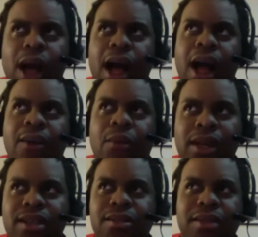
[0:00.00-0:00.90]
I
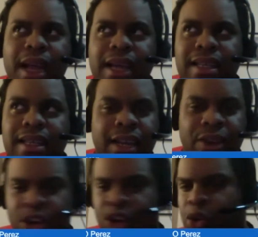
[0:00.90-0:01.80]
want to guess is either
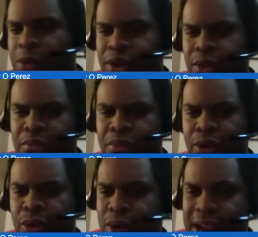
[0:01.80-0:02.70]
Cuban or Puerto
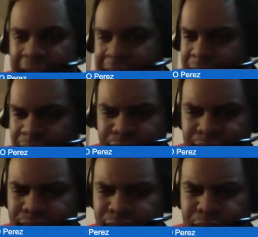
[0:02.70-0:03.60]
Rican.
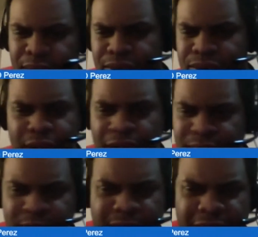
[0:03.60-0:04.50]
One of those.
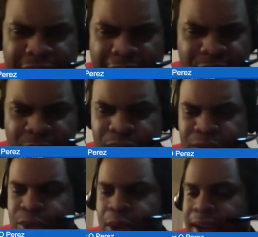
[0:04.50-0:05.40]
I got one of those
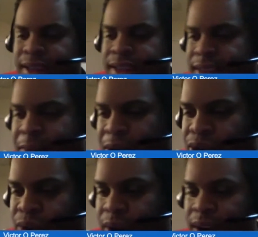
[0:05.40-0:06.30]
two accents. I'm not
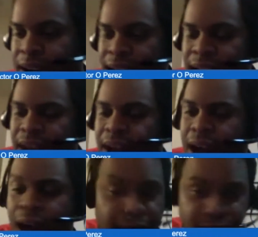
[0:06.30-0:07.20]
sure.
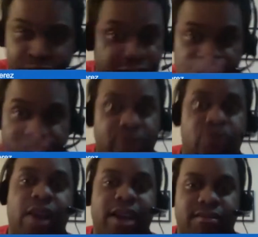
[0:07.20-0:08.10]
He sounds
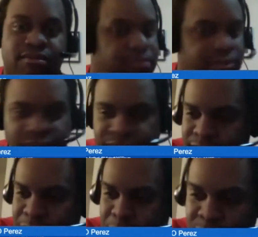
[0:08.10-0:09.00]
great.
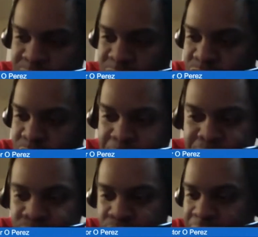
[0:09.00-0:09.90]
Pronunciation,
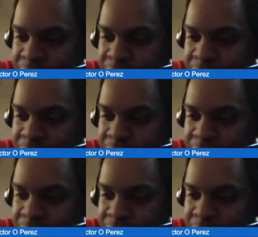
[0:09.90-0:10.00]
everything's good.